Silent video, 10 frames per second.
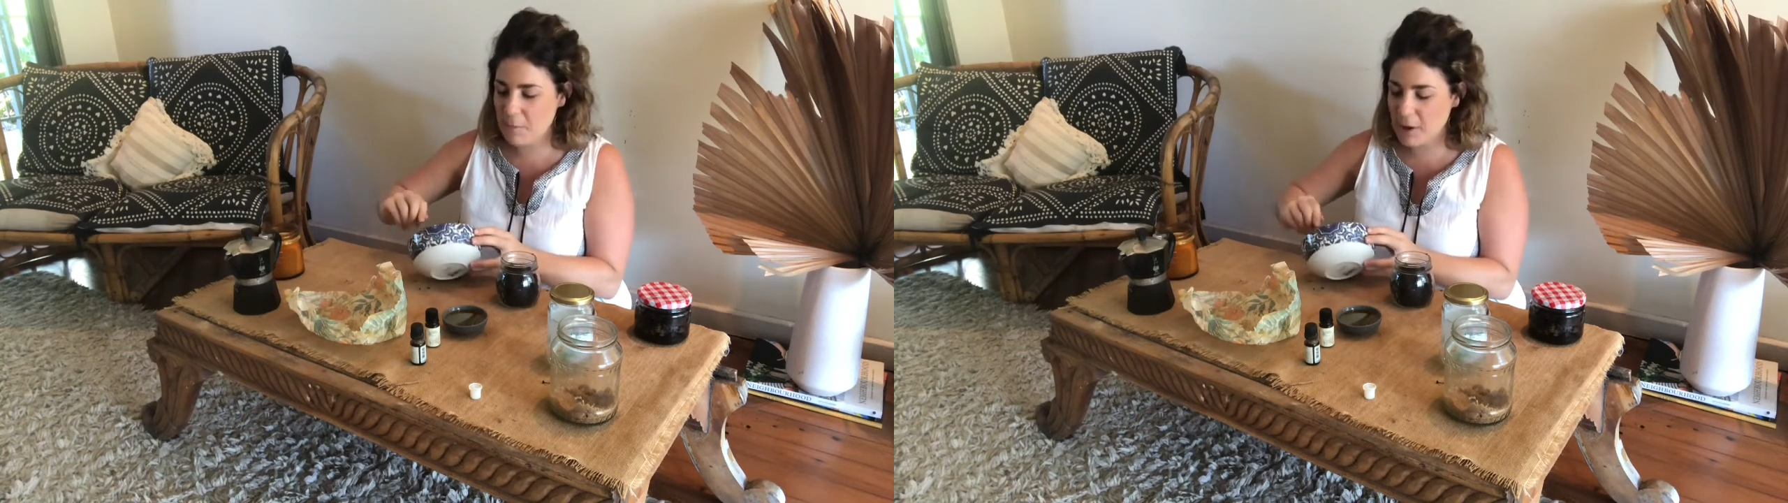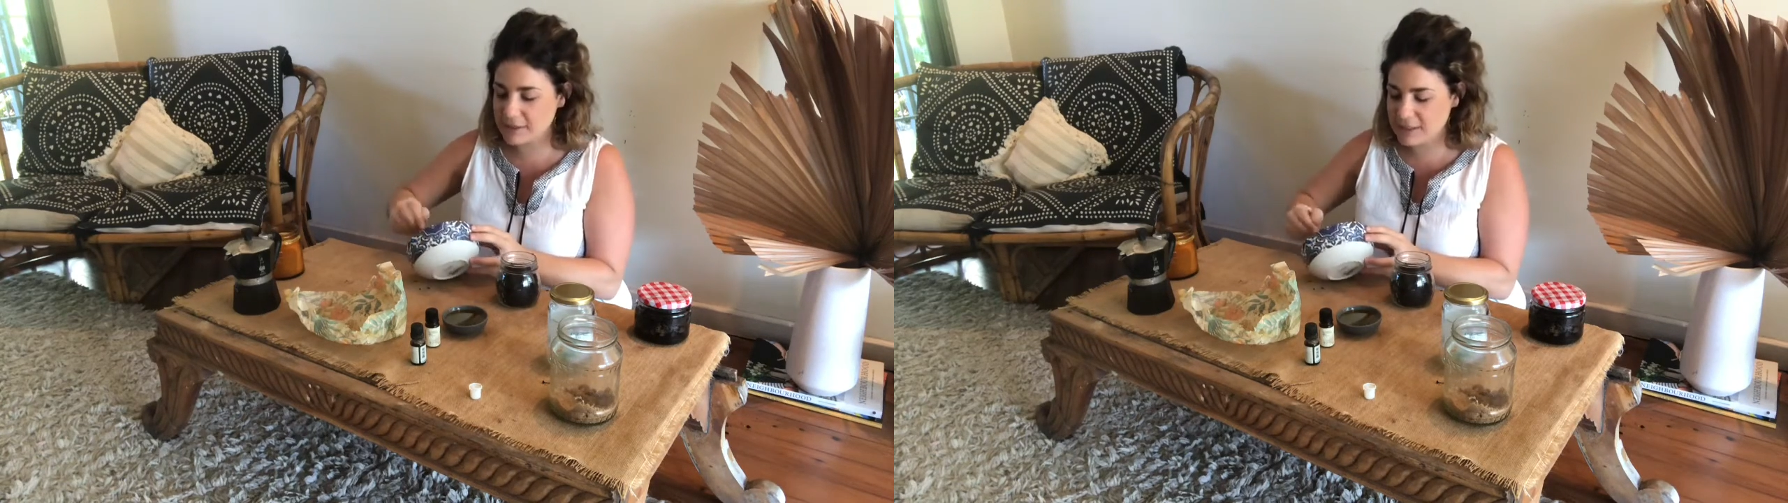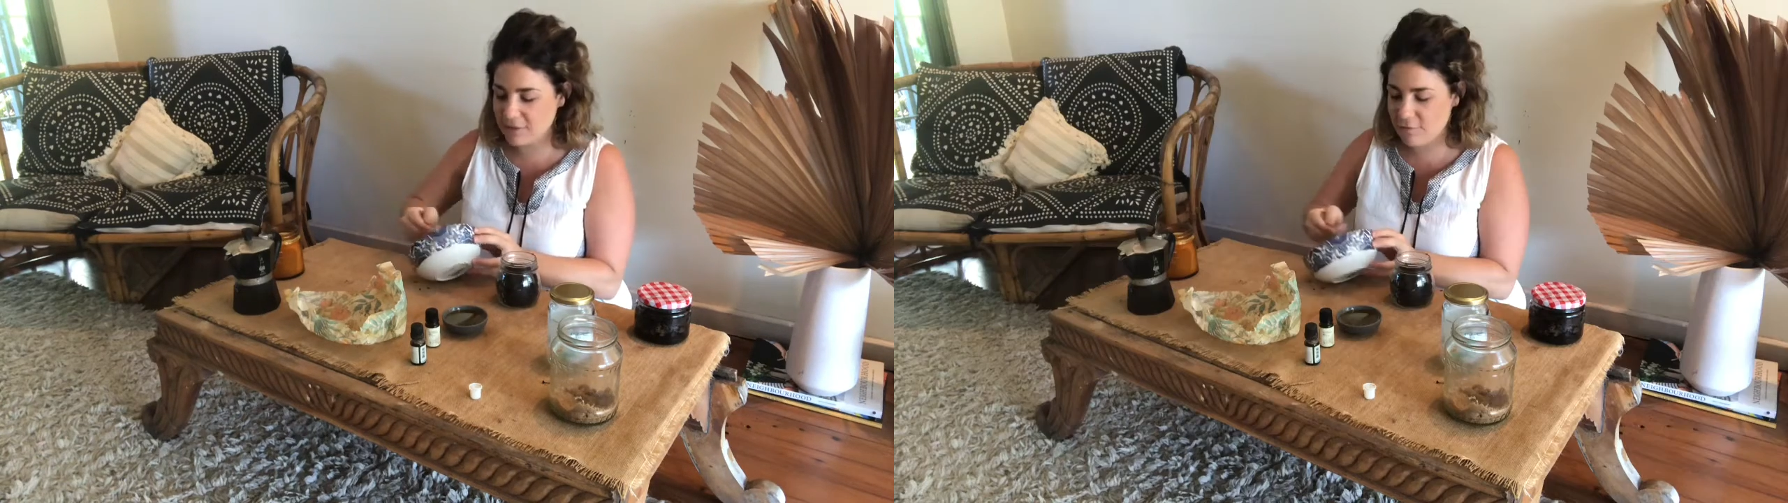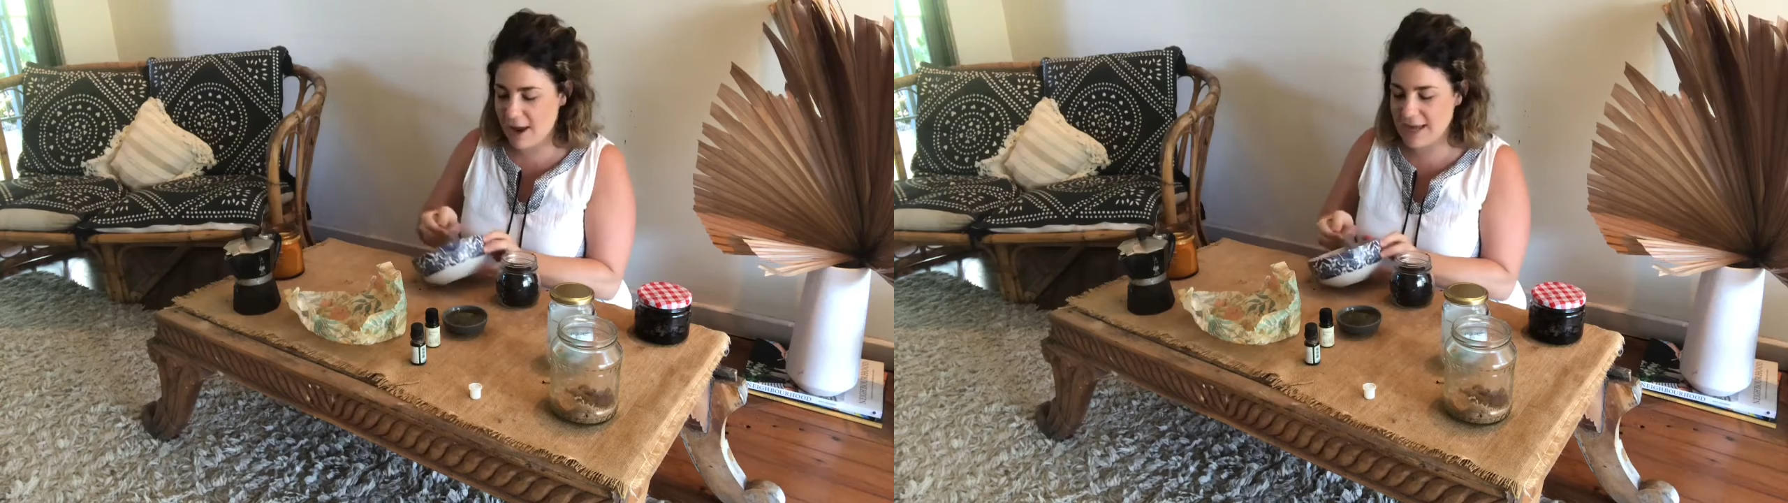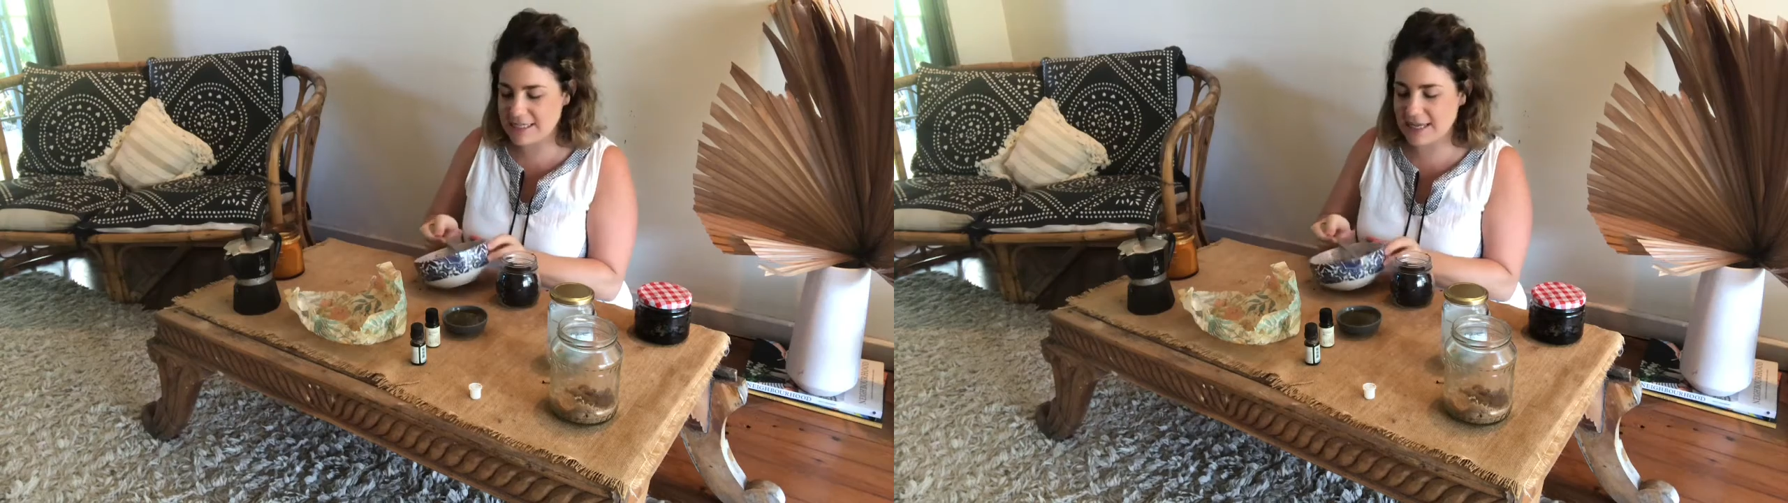positive
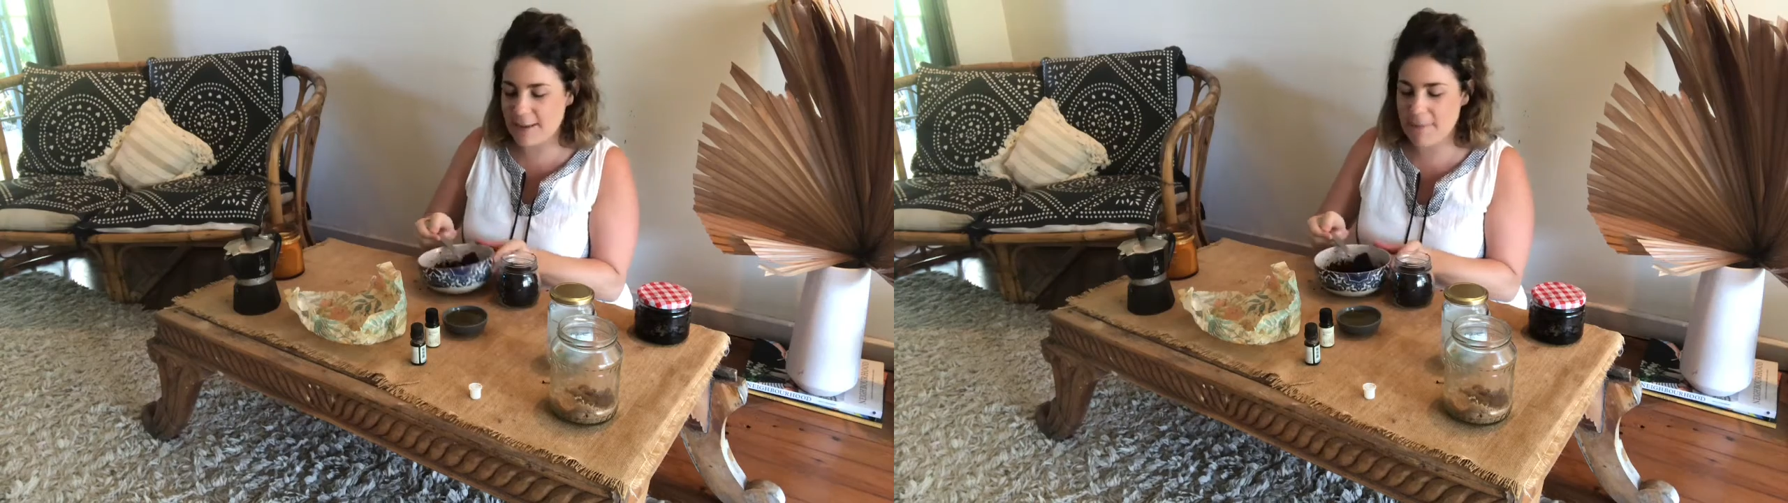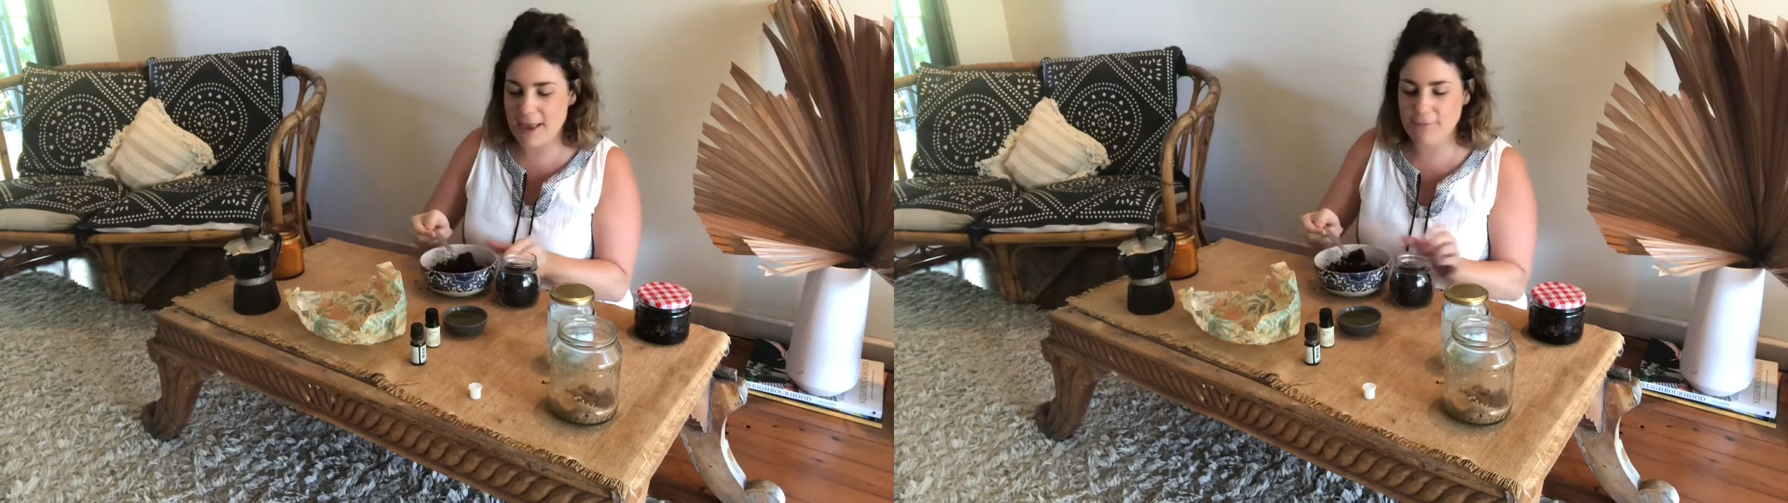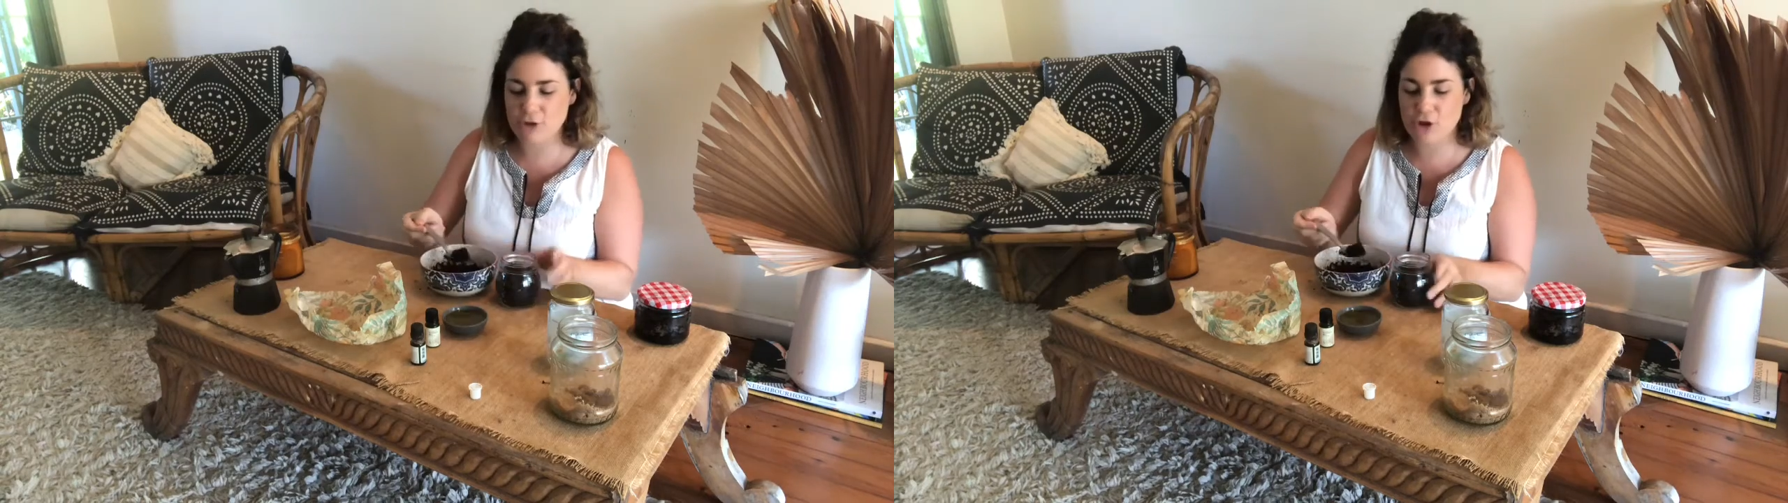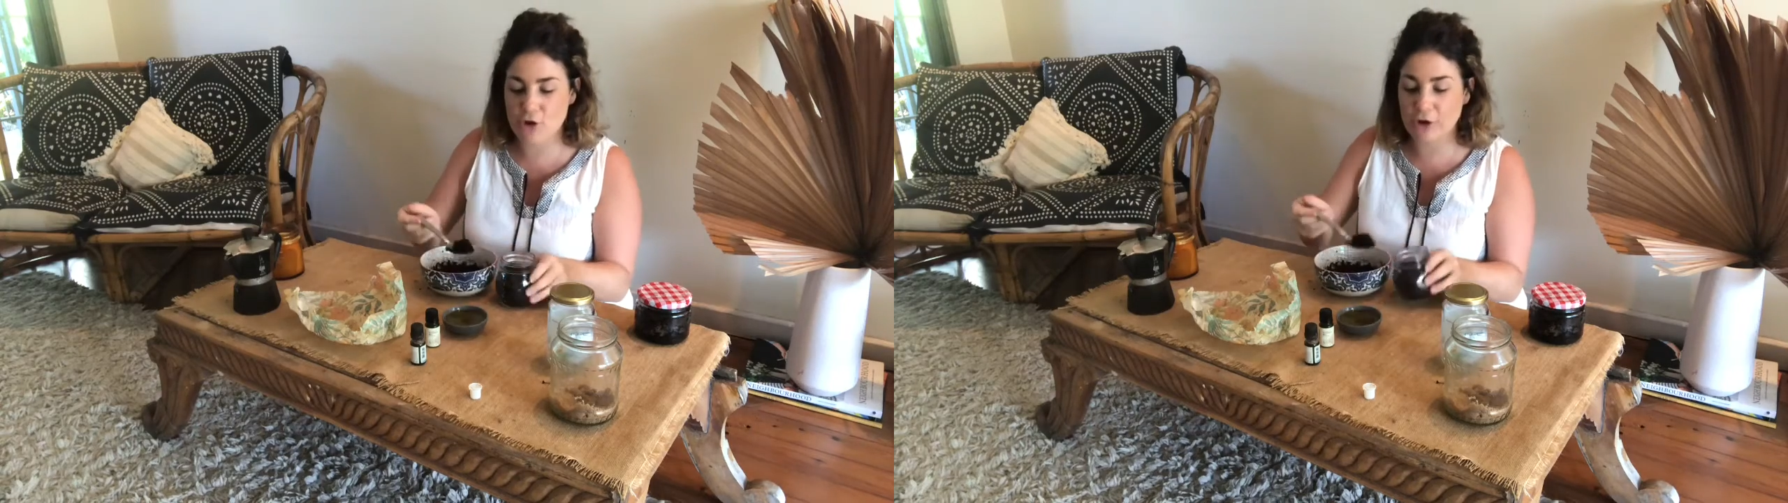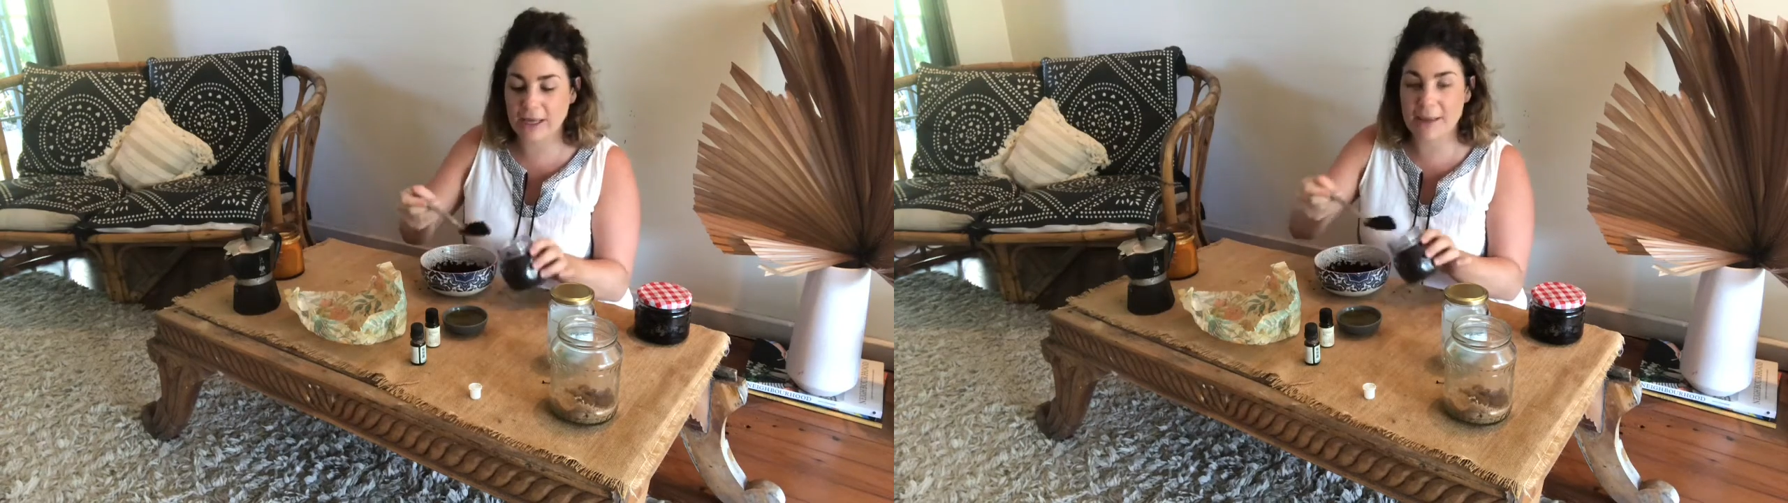way to get people
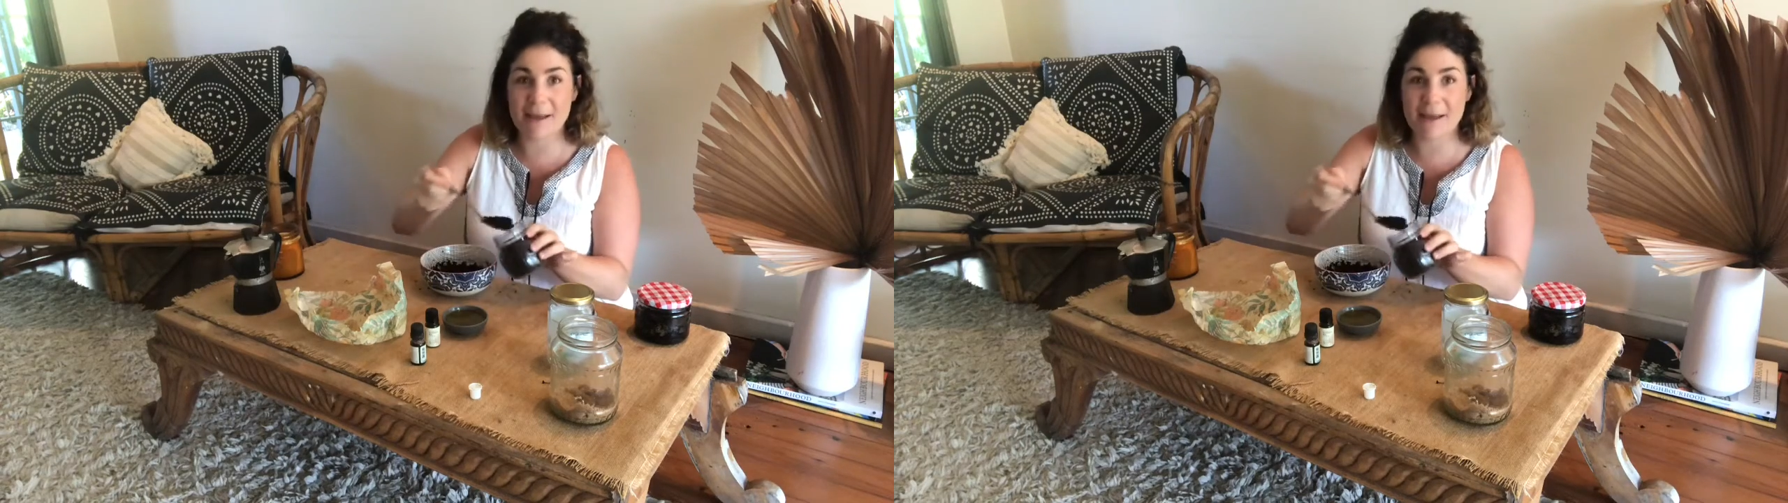talking